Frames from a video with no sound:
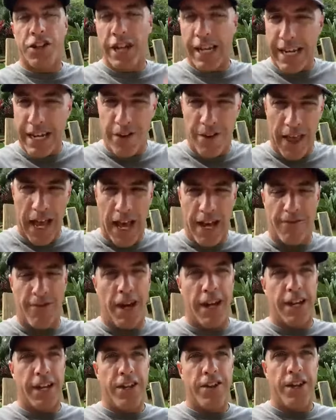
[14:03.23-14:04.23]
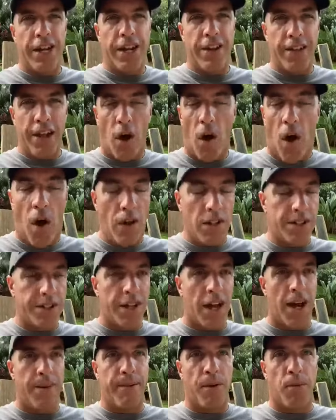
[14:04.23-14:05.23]
You're going to hear that, right? You hear that all the
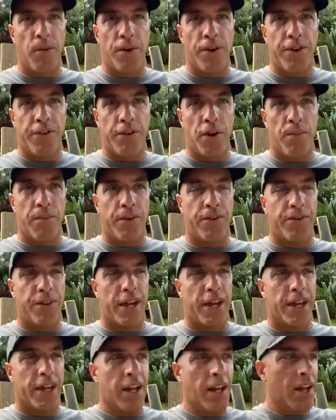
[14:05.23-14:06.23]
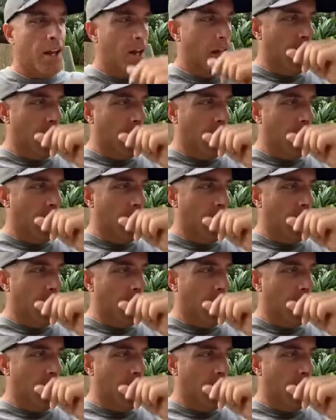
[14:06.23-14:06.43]
time. That word is almost like